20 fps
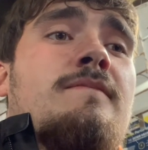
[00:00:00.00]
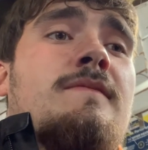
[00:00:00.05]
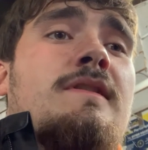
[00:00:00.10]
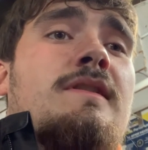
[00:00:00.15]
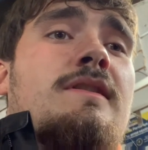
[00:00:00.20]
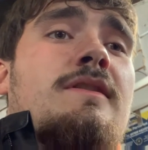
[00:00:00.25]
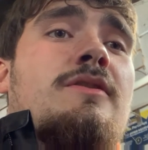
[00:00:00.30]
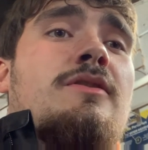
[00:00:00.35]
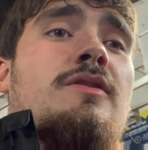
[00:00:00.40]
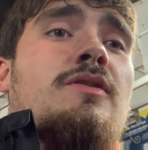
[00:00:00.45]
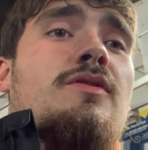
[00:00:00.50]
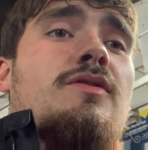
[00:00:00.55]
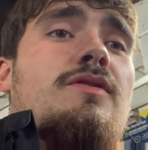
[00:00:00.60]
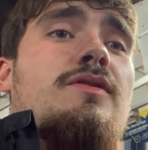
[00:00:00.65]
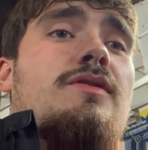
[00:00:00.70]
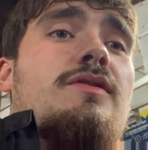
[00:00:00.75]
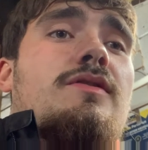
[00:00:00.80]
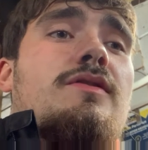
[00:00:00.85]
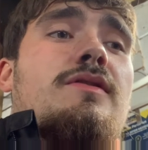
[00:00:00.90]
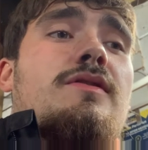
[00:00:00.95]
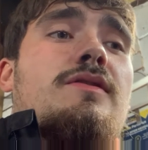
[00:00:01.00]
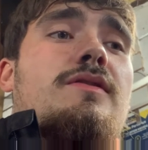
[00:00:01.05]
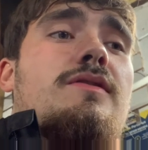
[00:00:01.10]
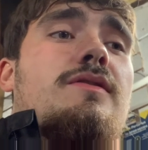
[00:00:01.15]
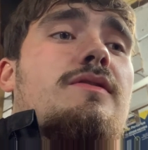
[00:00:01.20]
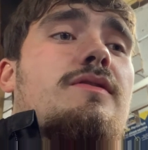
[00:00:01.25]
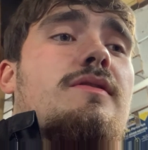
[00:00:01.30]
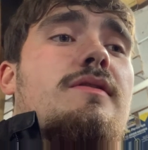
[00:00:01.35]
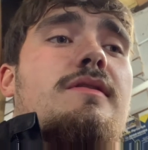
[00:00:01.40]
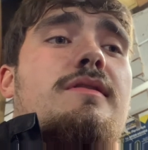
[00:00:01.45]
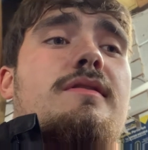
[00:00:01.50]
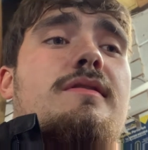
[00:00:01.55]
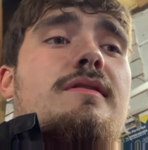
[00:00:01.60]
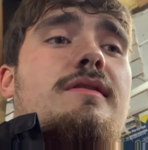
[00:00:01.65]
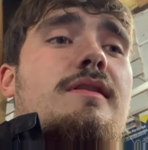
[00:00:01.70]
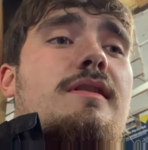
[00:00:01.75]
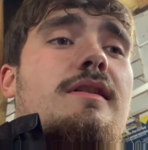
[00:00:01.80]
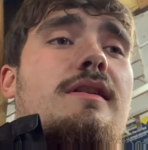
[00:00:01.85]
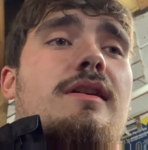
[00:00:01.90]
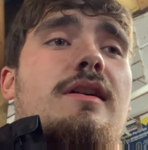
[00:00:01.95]
Because
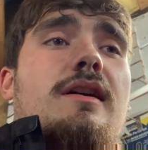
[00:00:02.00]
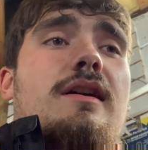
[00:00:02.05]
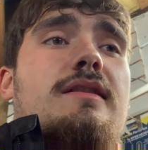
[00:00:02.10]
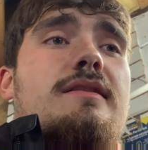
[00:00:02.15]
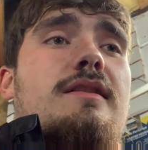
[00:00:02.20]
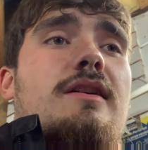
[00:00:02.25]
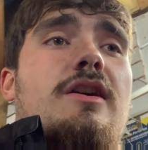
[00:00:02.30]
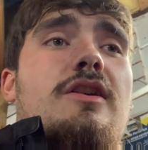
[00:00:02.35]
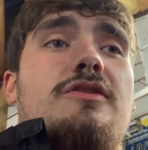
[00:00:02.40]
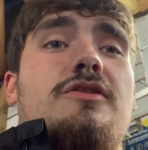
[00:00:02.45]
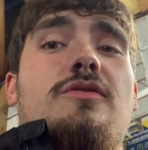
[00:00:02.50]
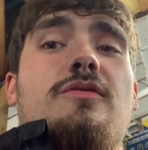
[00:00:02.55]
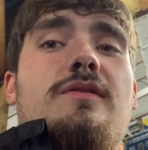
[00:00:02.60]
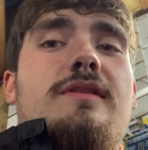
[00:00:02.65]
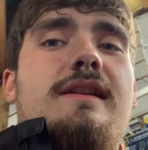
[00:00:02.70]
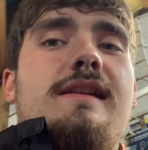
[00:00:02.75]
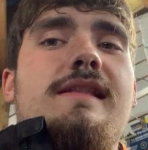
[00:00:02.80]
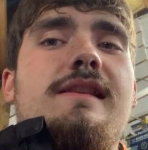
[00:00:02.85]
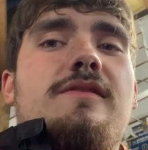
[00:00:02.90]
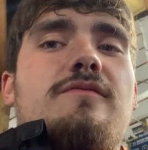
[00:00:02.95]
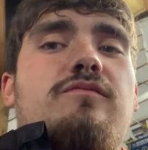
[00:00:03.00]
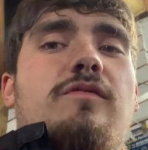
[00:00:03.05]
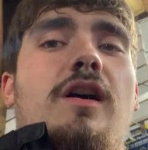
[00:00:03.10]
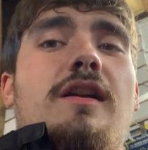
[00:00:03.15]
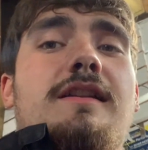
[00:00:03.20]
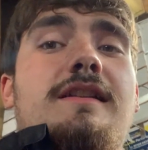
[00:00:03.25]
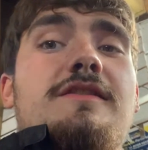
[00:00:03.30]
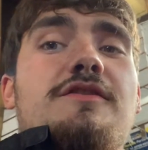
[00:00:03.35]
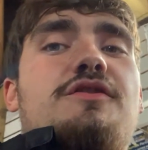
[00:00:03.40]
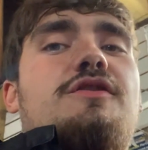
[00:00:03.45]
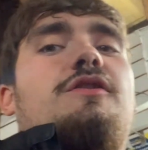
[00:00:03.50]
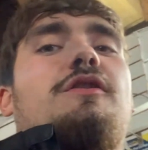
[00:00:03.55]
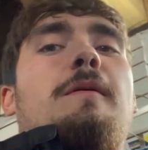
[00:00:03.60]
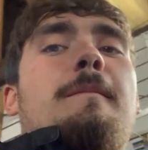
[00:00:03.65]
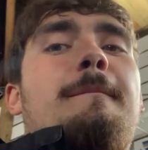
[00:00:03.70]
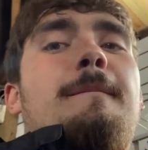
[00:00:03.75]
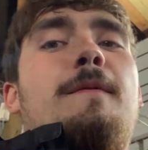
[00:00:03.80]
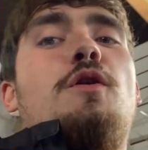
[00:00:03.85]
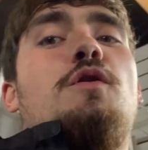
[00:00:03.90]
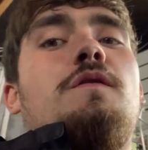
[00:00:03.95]
I sort of need this running so I can
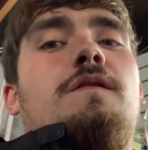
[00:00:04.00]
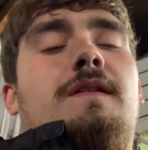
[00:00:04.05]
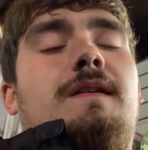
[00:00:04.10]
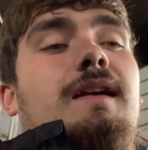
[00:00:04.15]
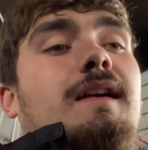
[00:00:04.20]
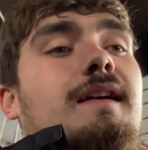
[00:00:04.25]
move it